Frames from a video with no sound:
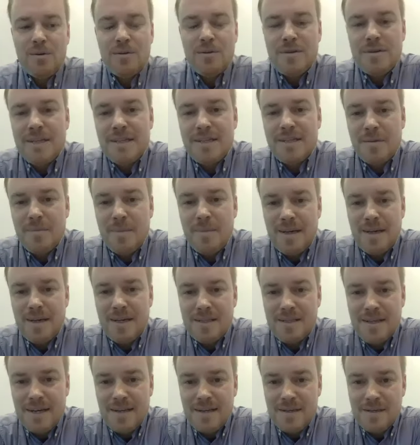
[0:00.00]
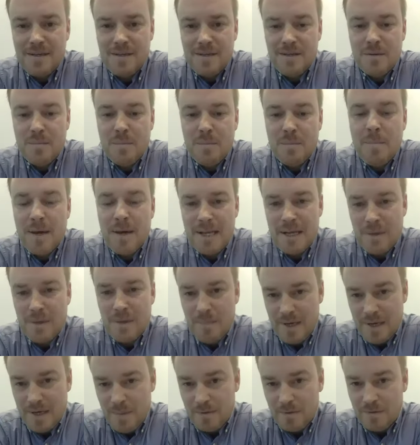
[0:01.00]
it also needs to make sense to many
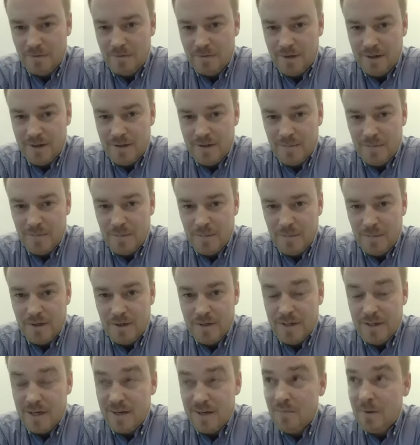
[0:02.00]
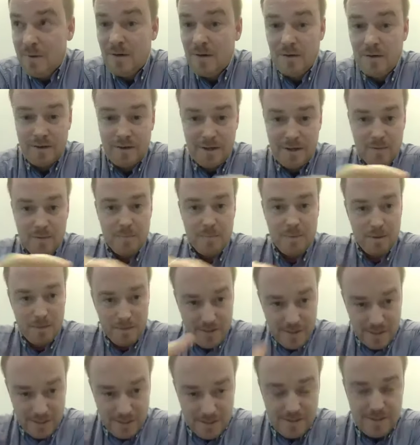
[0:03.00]
people, right? Because I've been on the
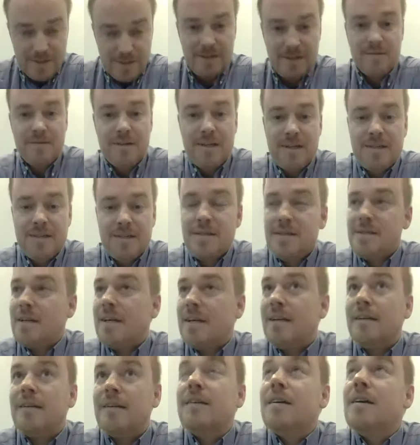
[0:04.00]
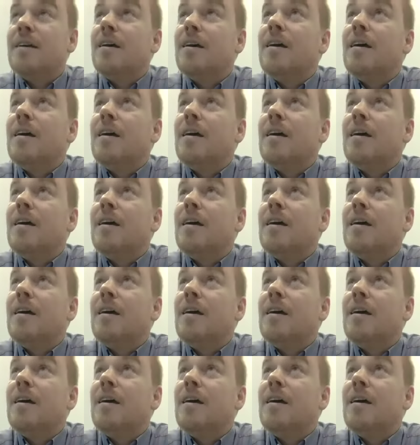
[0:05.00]
opposing side of this, and